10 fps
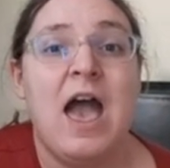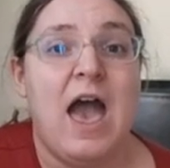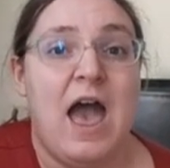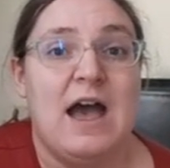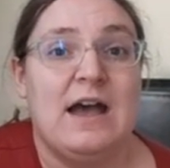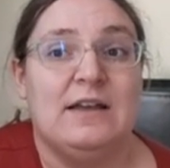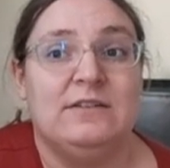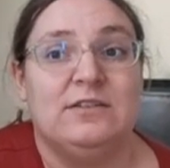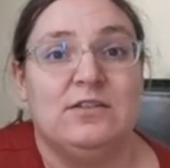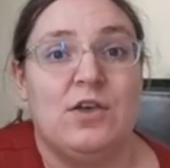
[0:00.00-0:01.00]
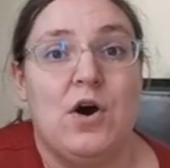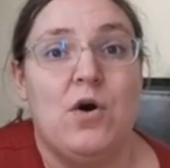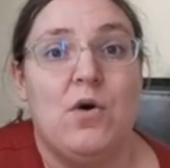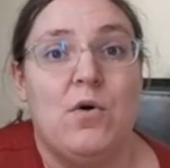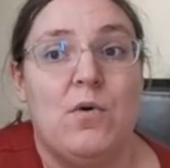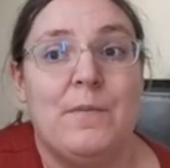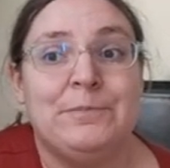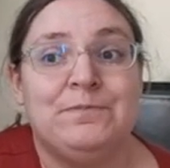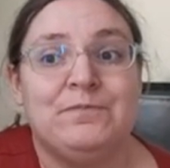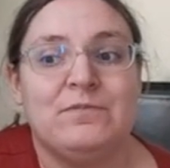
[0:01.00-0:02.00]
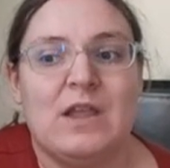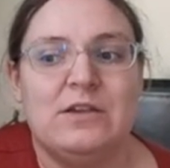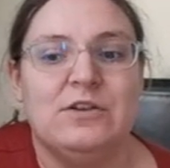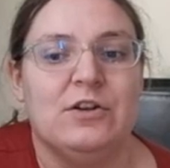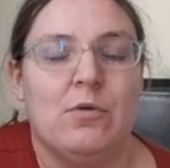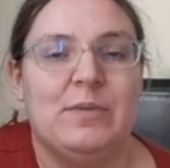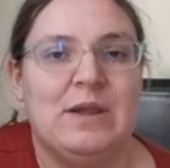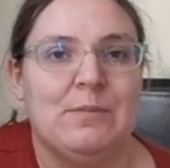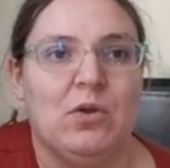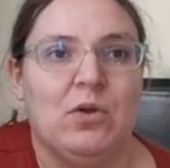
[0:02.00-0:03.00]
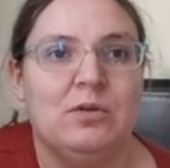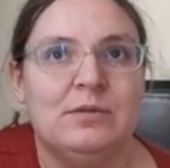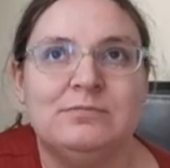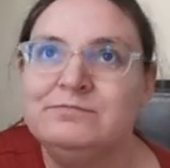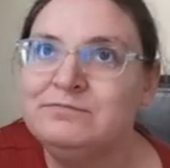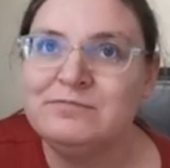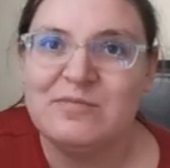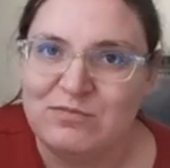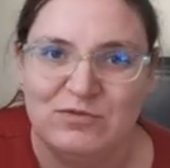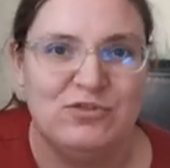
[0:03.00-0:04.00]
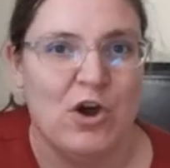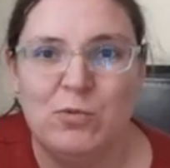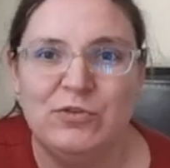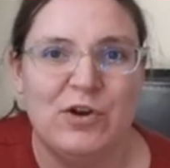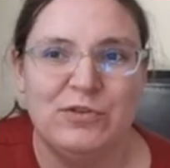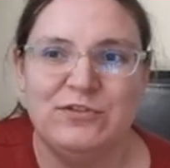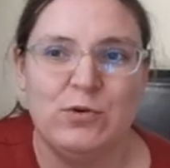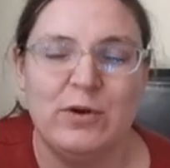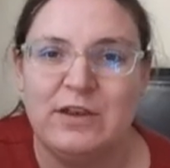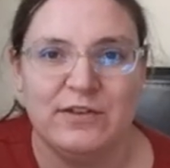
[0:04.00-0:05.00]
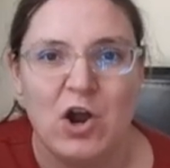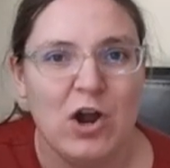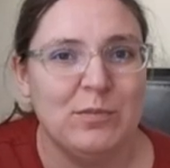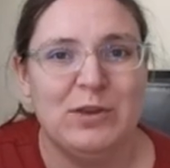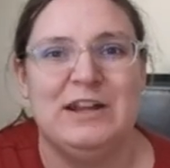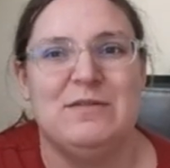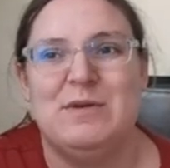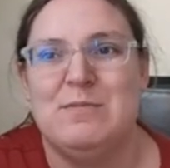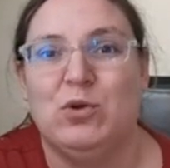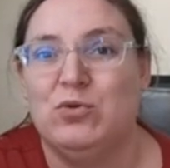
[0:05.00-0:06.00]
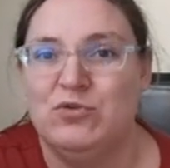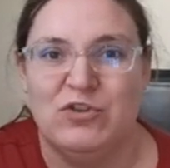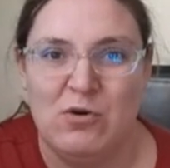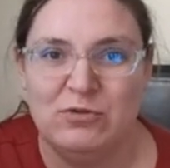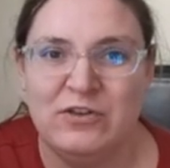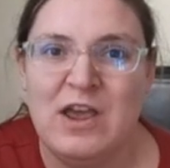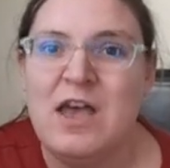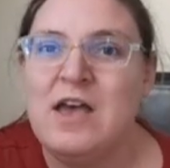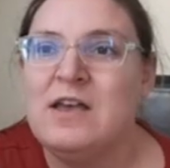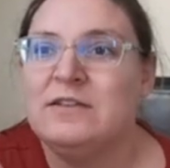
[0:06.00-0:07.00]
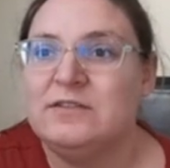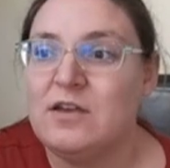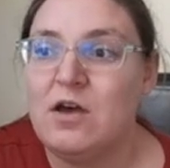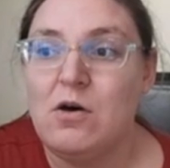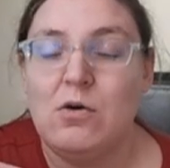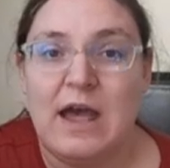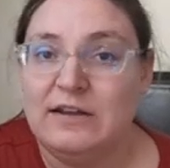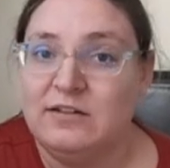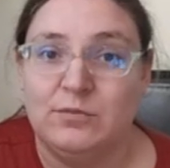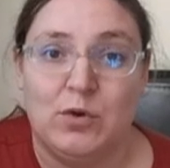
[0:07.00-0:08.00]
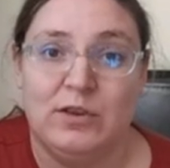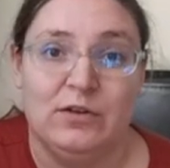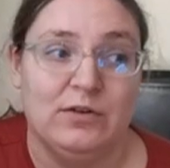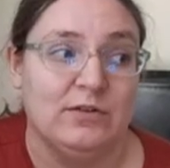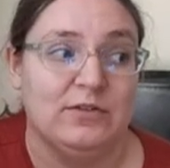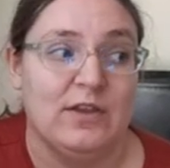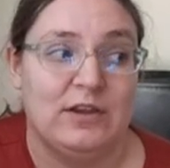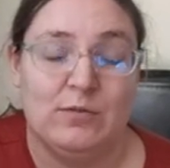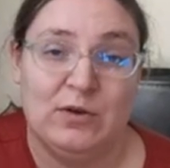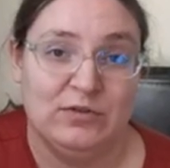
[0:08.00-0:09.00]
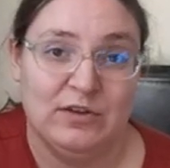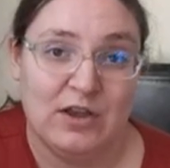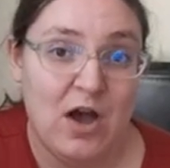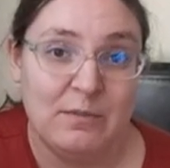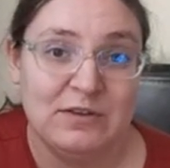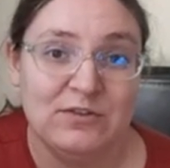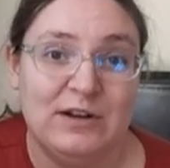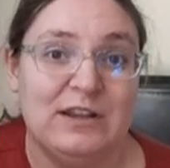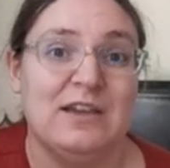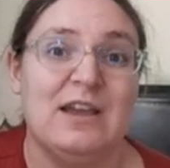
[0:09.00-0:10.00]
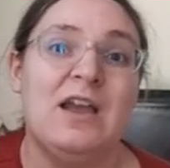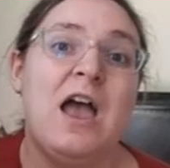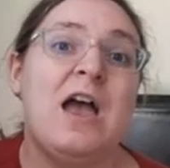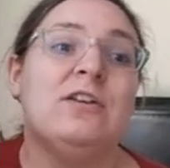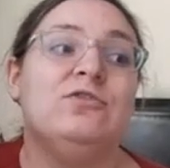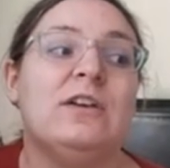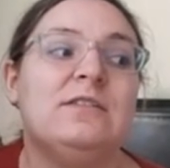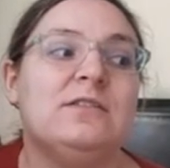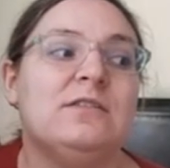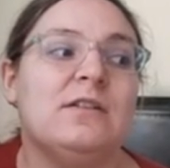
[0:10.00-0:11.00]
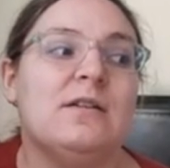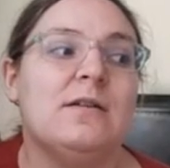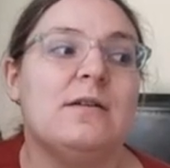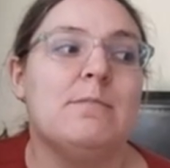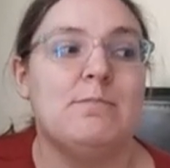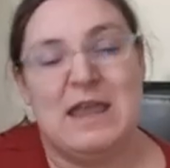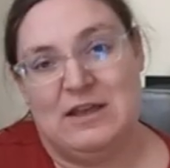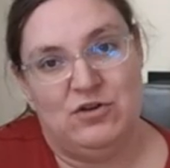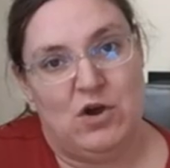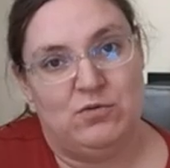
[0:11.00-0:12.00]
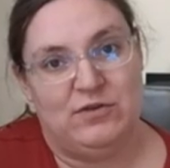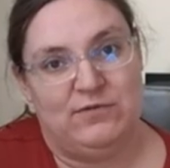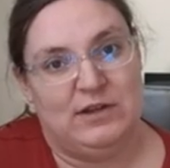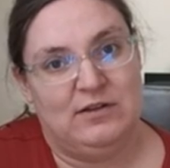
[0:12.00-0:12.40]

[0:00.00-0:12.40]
as though, you know, people don't know the story, because there are plenty of people who don't. So, any spoilers, like you post in the comments or anything, just make a note of it.